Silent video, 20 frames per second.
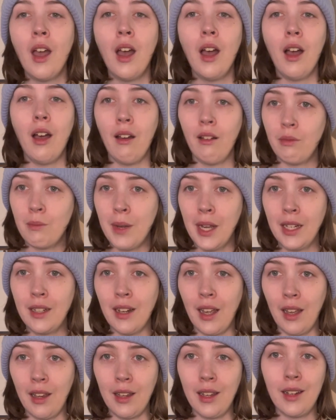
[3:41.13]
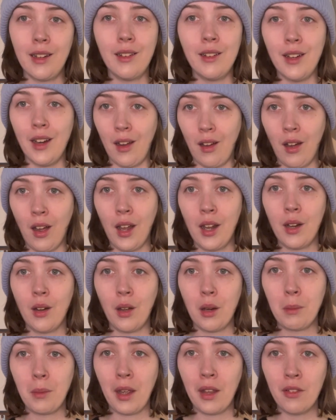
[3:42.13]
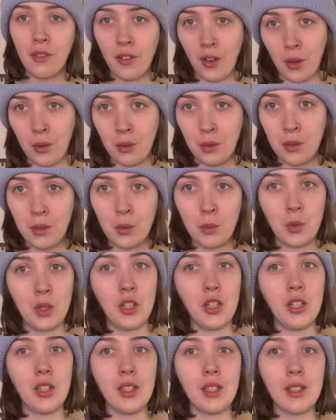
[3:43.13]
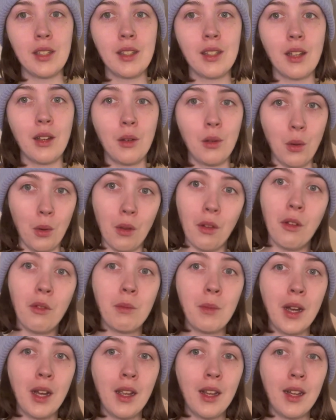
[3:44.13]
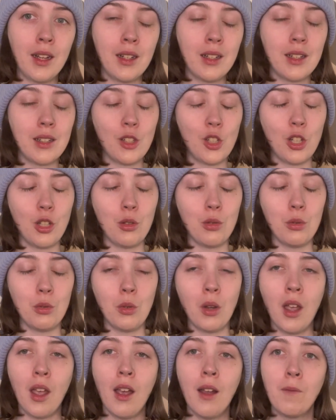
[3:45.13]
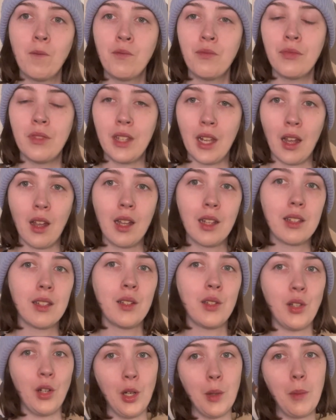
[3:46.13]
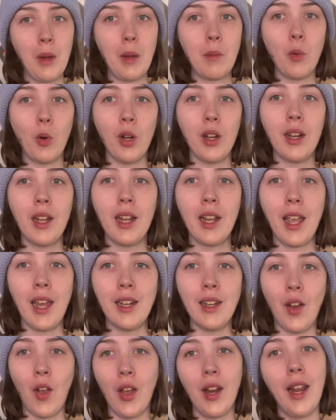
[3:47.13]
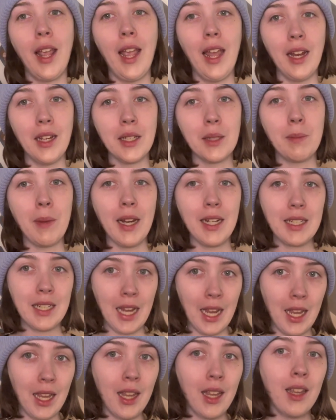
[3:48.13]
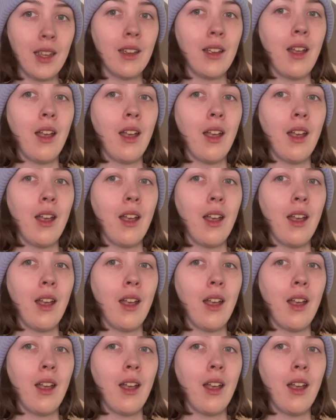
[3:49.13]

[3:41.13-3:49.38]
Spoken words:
of my night not on my phone, which is a goal of mine, to not start my morning and not end my day